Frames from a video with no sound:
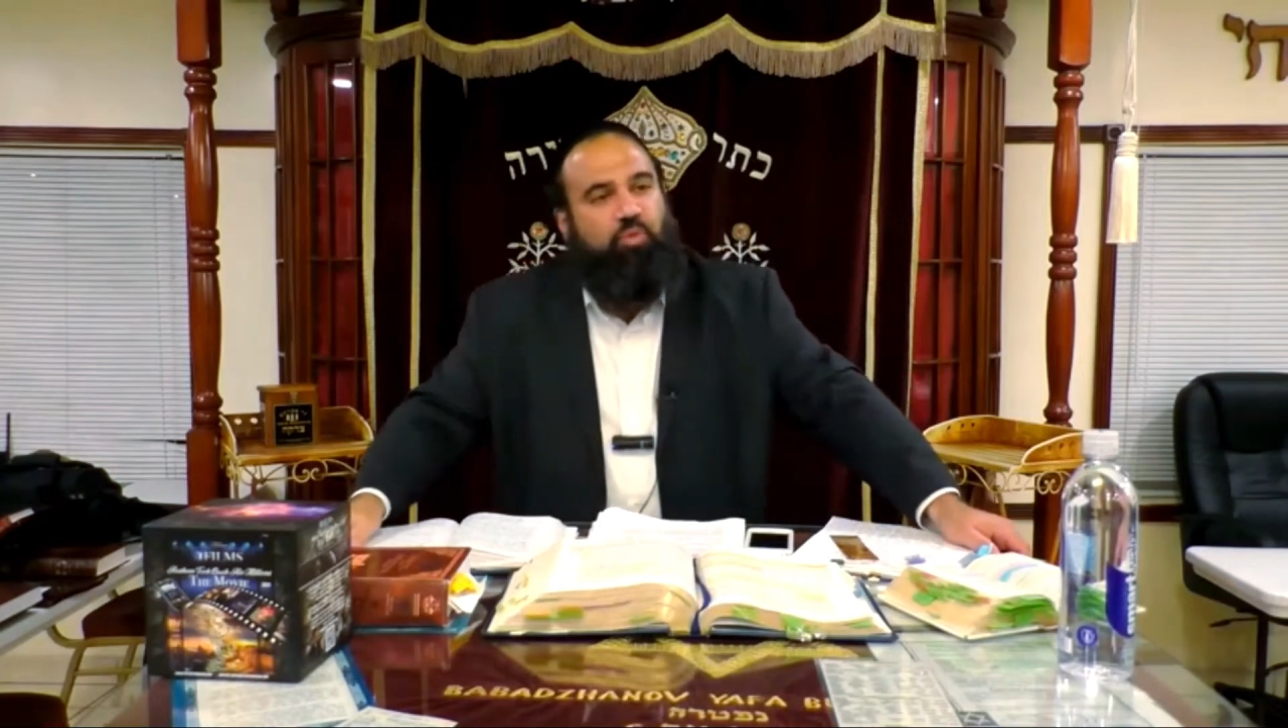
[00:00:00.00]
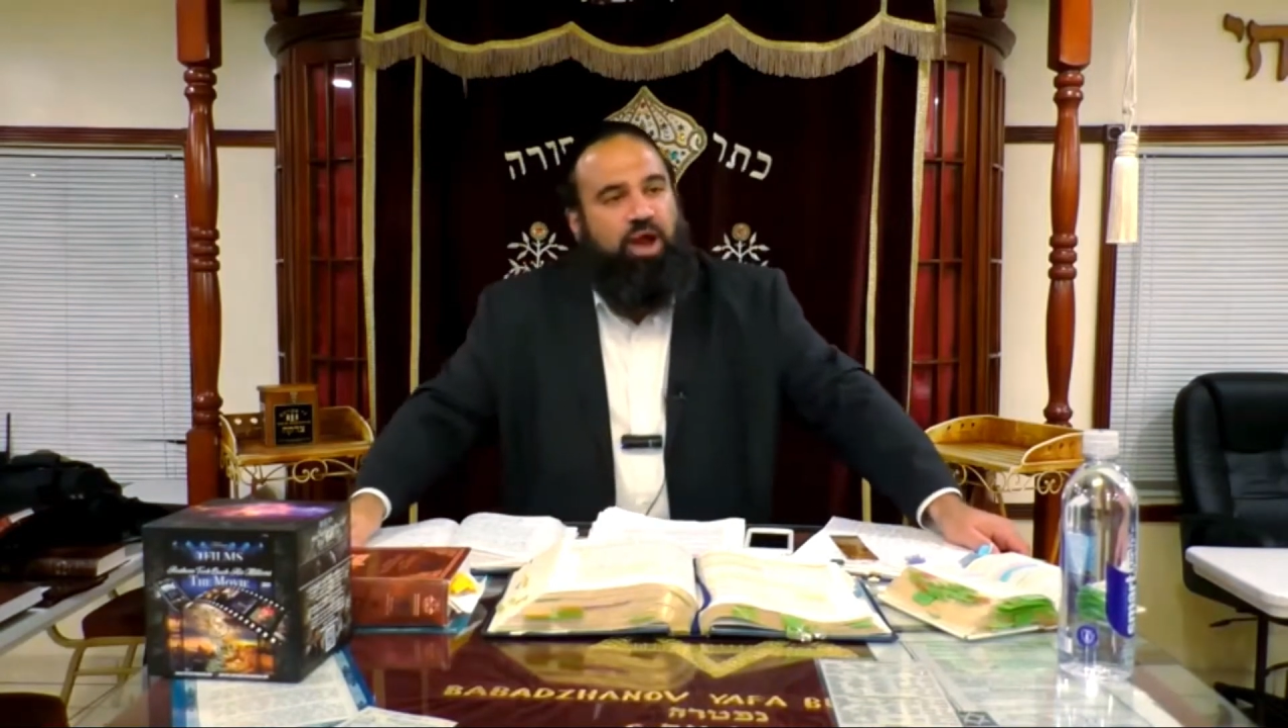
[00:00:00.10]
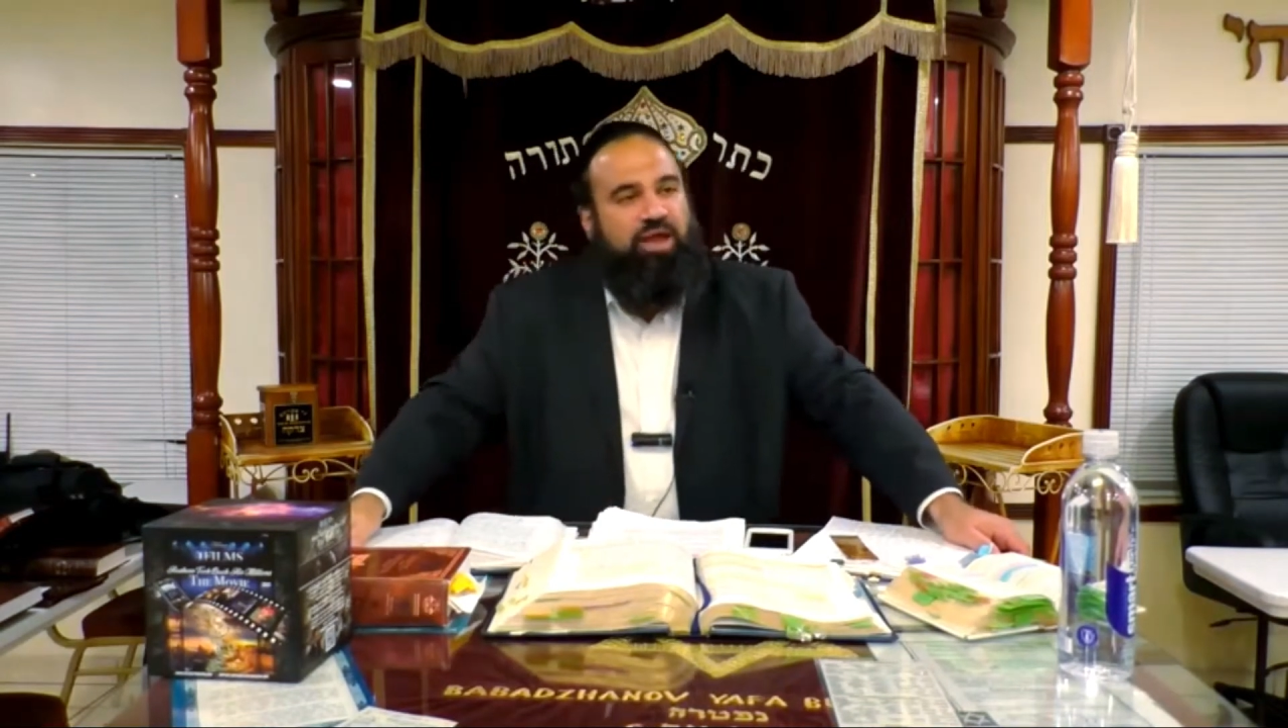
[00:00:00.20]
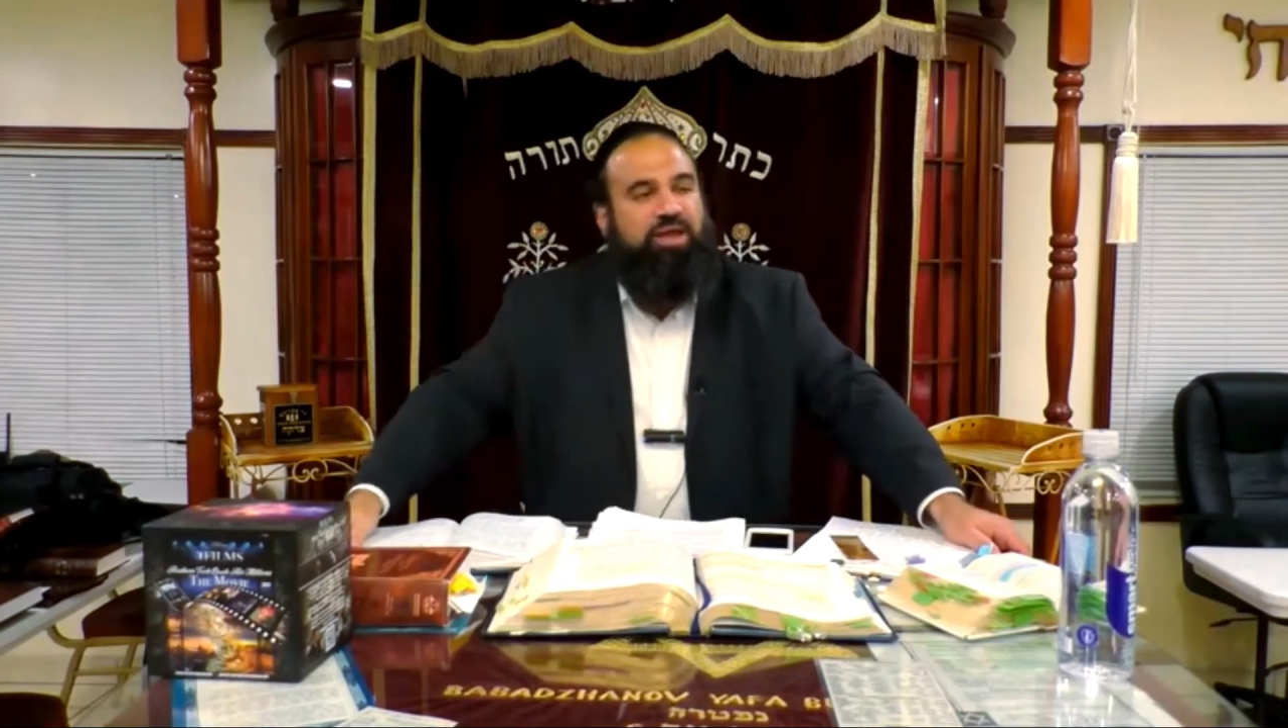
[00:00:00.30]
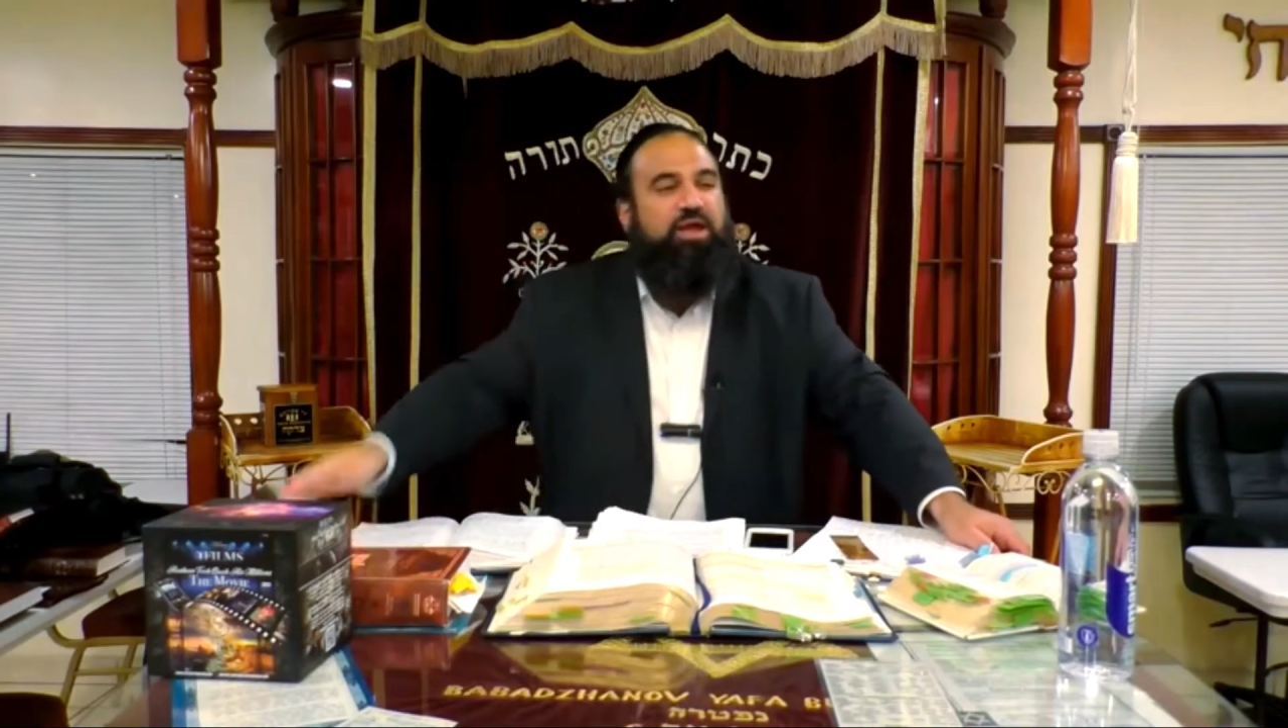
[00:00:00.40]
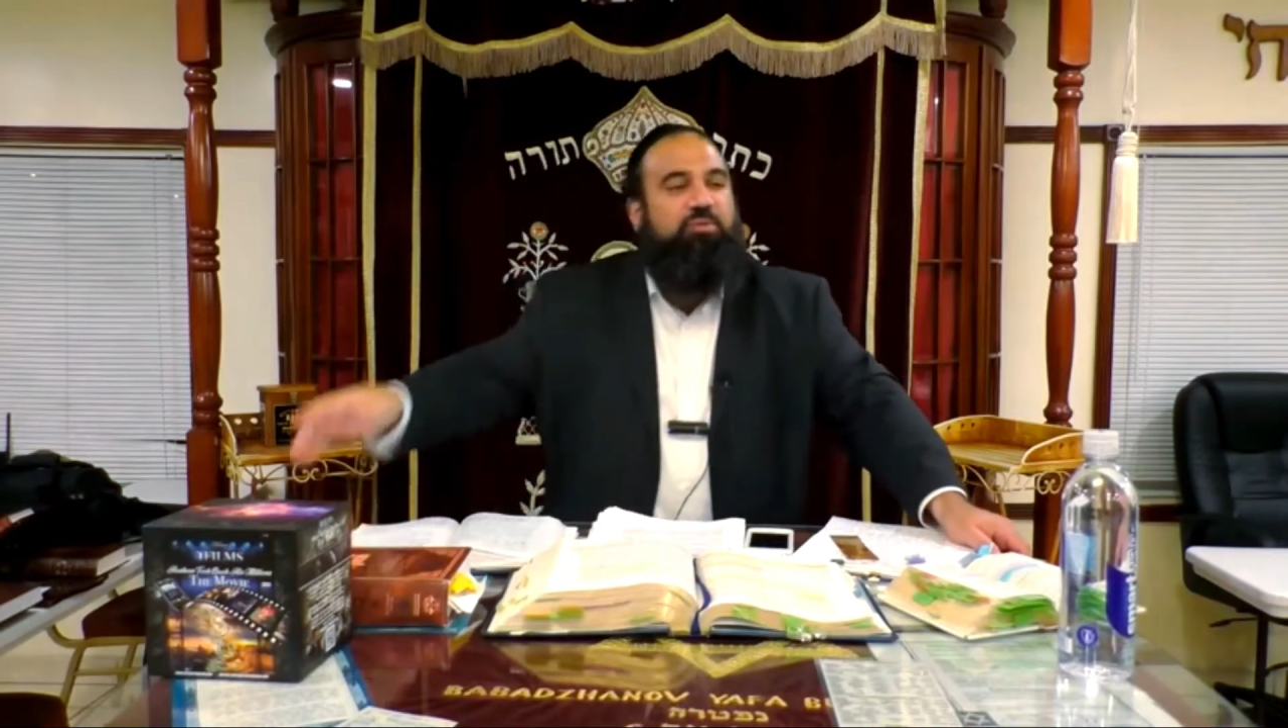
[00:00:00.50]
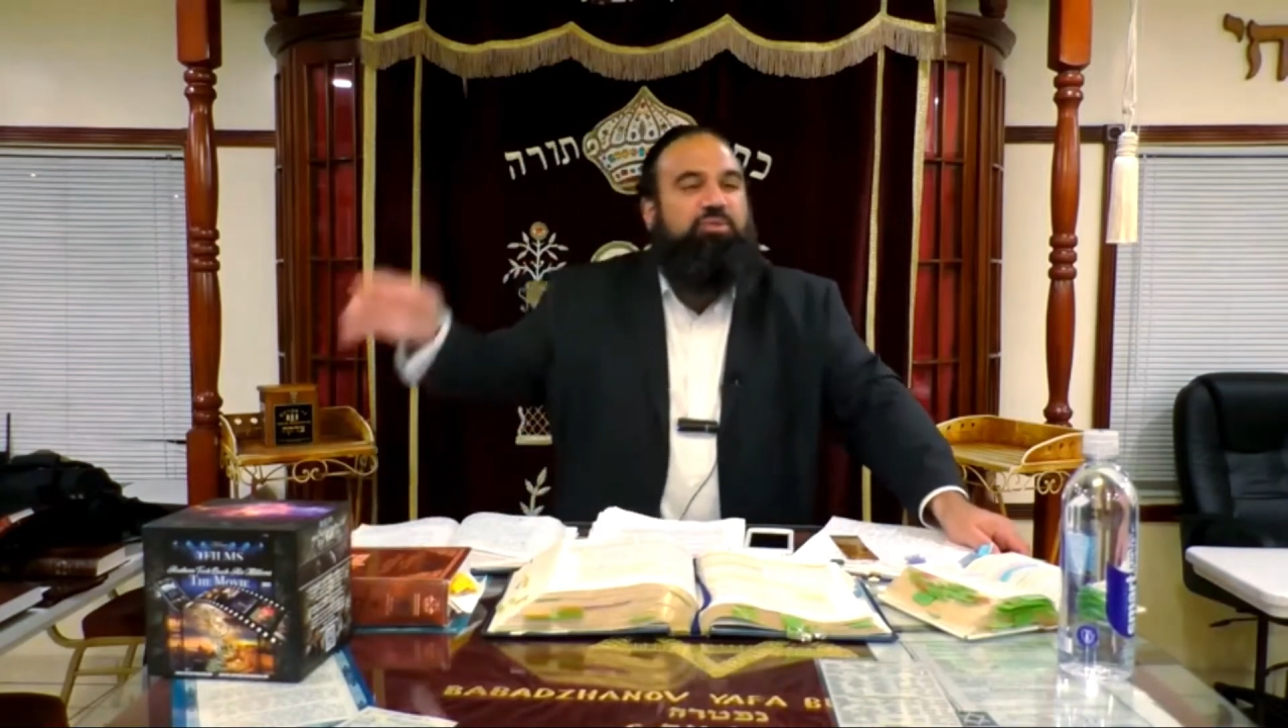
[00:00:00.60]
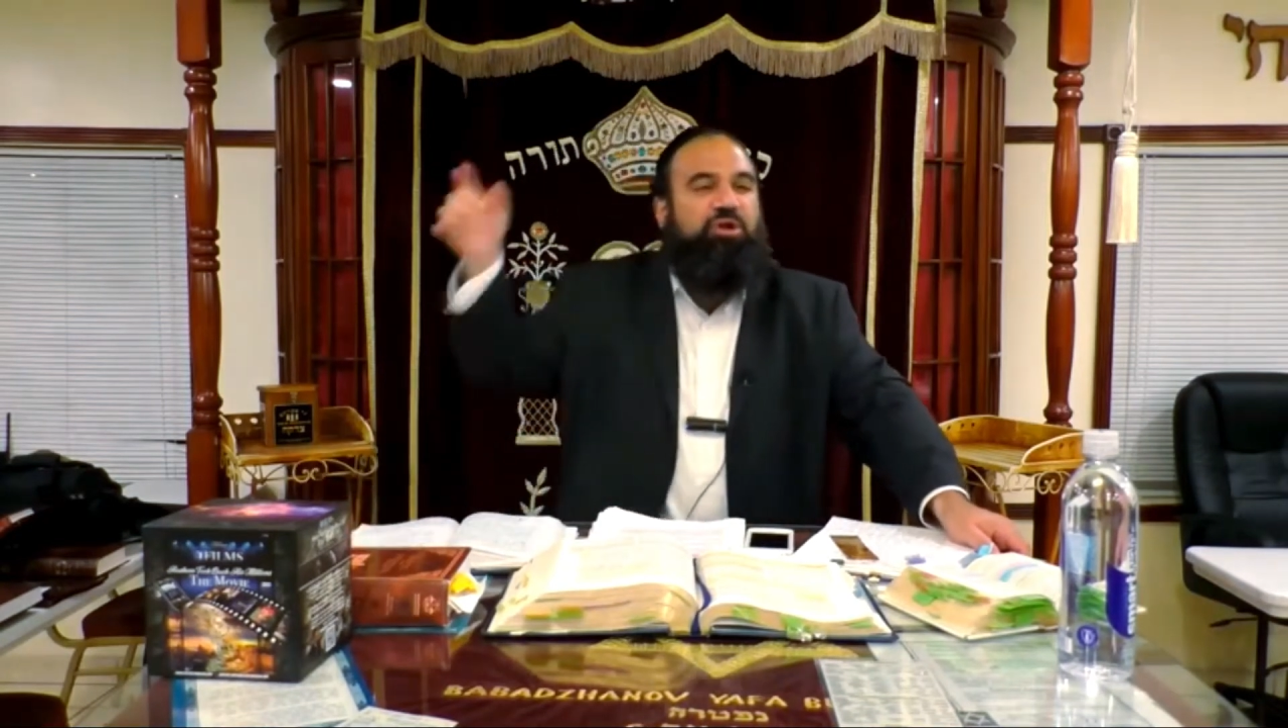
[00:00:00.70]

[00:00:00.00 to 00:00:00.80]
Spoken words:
Why?